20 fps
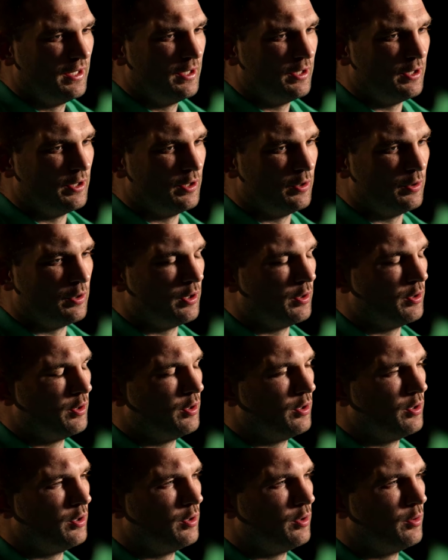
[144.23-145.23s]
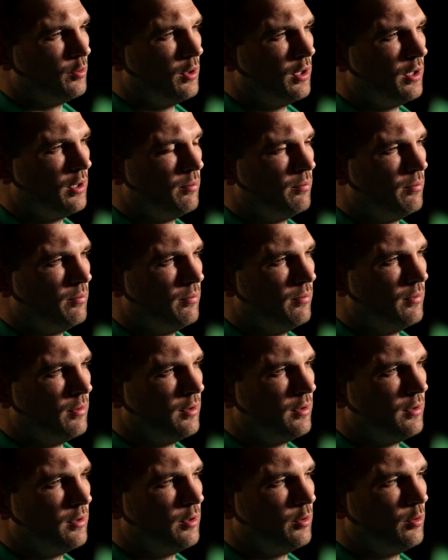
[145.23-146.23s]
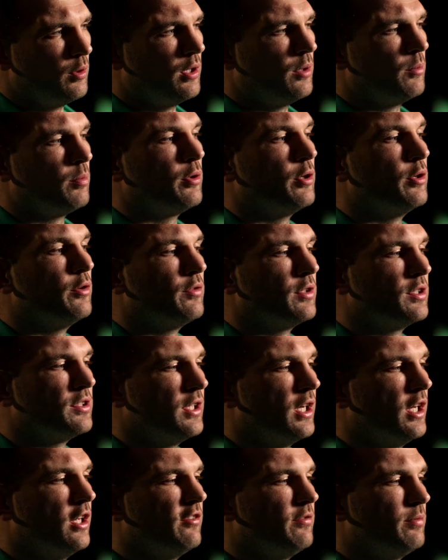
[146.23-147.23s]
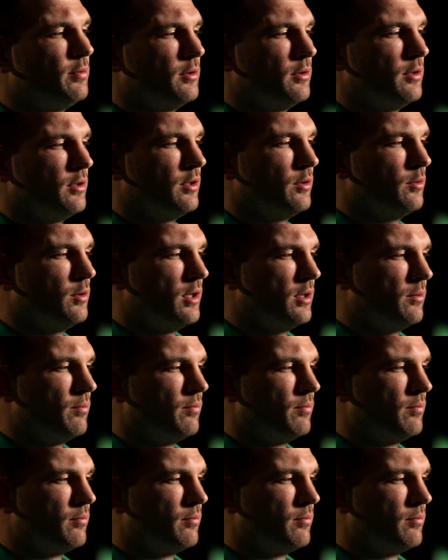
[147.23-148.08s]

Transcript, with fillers: you know you want to you want to improve yourself, but you want to